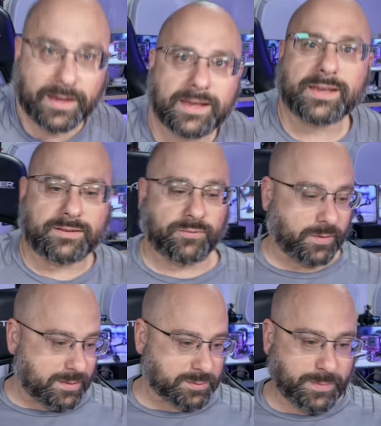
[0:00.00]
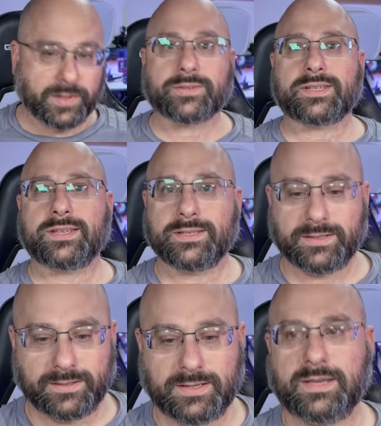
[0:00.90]
Ha! The frame's built!
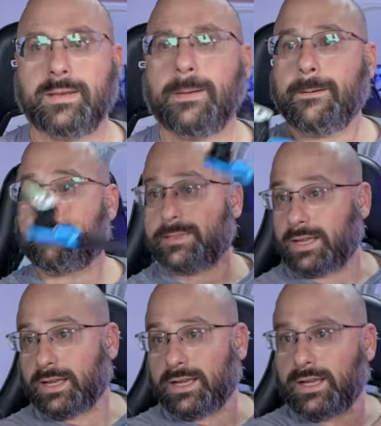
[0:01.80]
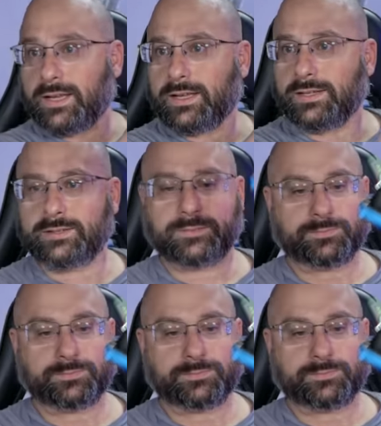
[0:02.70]
Ta-da!